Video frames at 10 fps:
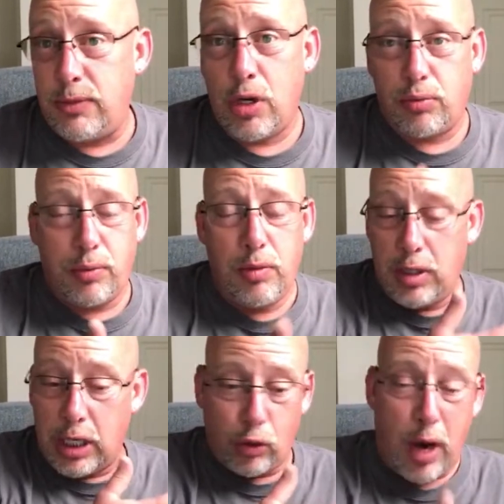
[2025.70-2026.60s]
you know
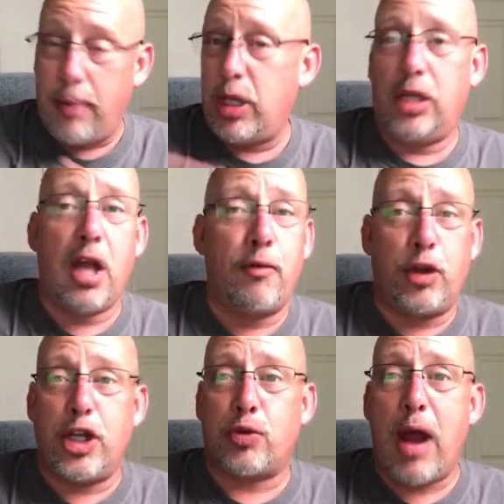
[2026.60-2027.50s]
incredibly in
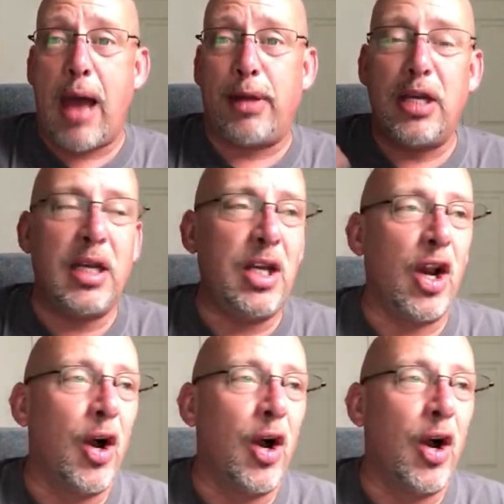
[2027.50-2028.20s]
love with this rabbit.